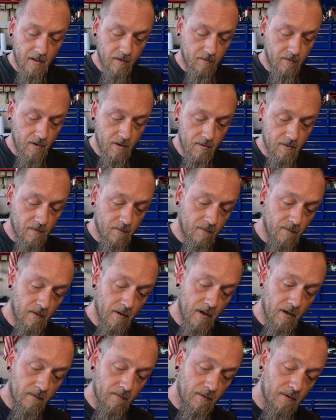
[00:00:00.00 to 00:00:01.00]
don't know if a
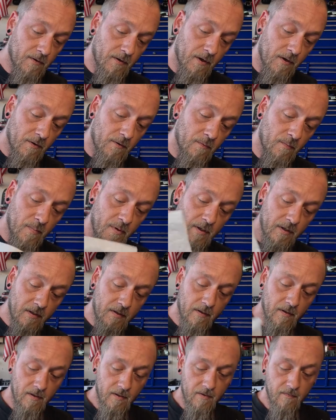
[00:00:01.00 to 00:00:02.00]
lot of you know, but
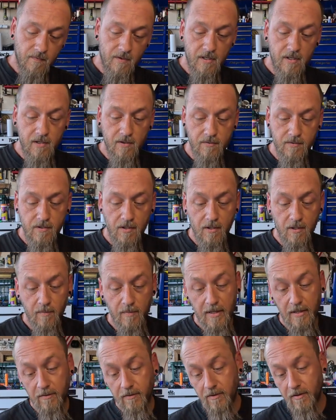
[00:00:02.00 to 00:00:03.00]
the videos are
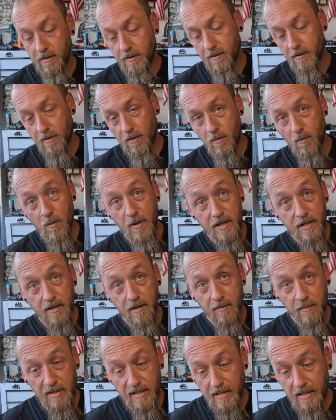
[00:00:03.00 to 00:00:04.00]
about a
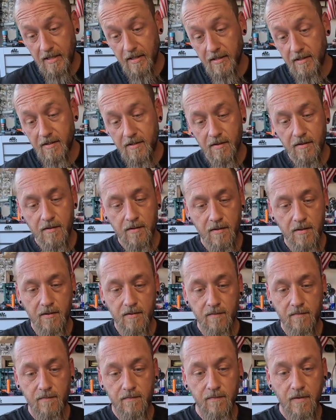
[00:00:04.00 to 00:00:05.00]
week behind
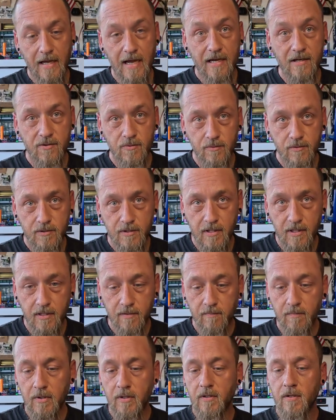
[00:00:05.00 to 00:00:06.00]
of actual
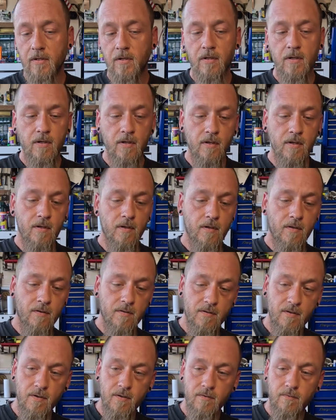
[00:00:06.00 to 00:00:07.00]
time.
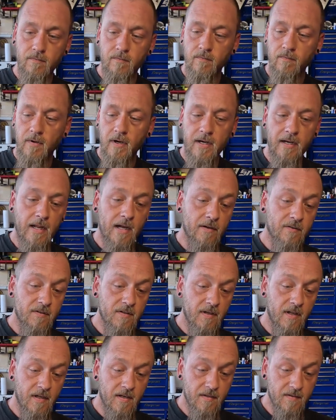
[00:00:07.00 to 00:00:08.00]
So right now,
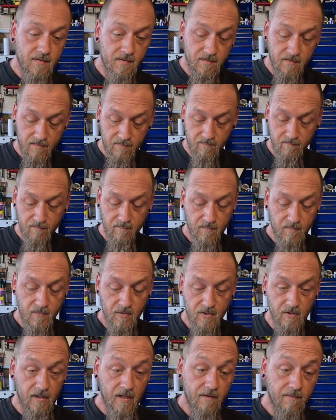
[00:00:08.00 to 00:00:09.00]
today is
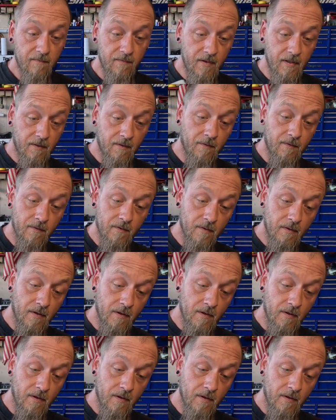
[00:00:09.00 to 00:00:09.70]
July 5th.